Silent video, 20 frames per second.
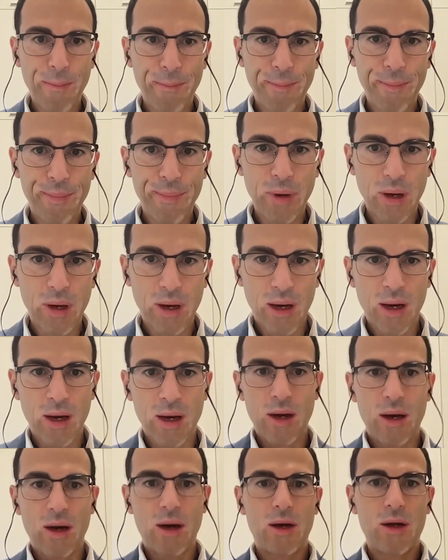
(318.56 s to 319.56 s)
Yep.
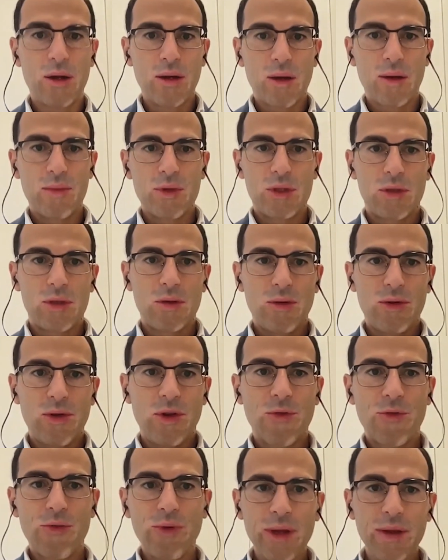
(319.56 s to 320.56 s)

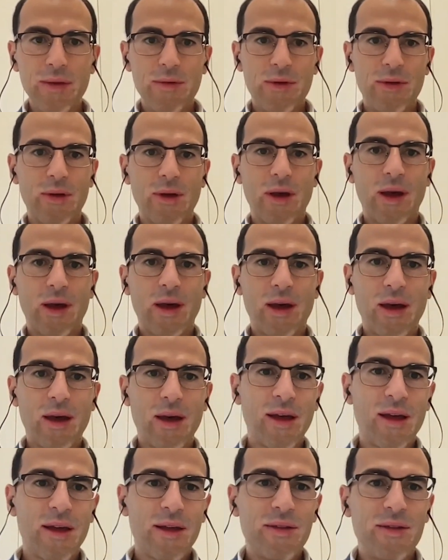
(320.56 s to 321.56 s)
Absolutely agreed.
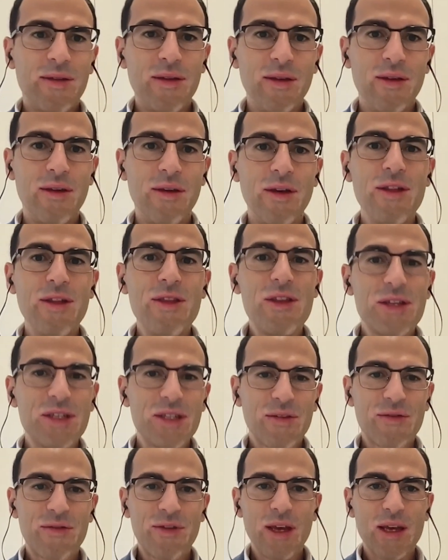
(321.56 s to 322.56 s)
The
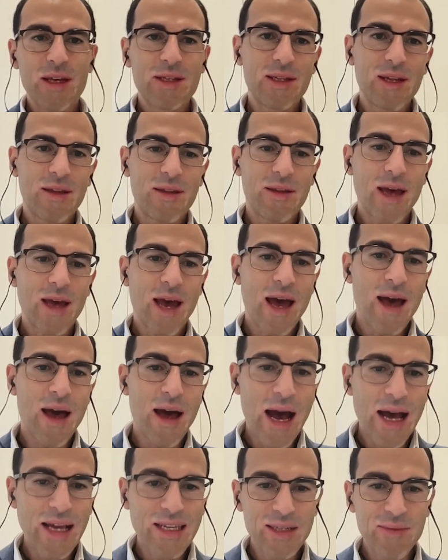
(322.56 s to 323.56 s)
interesting thing is that
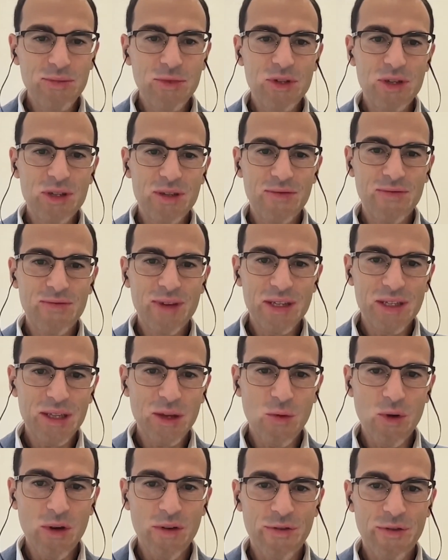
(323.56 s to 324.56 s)
Azimut is
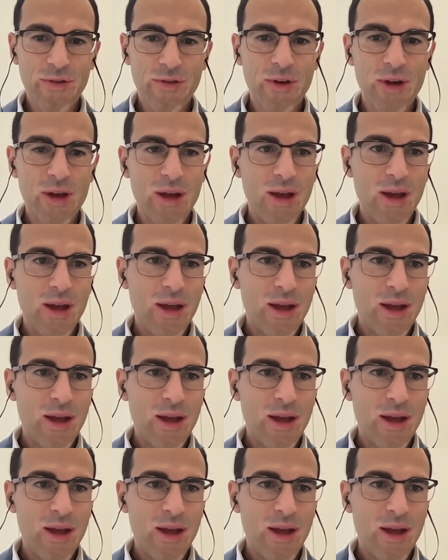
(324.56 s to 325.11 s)
investing with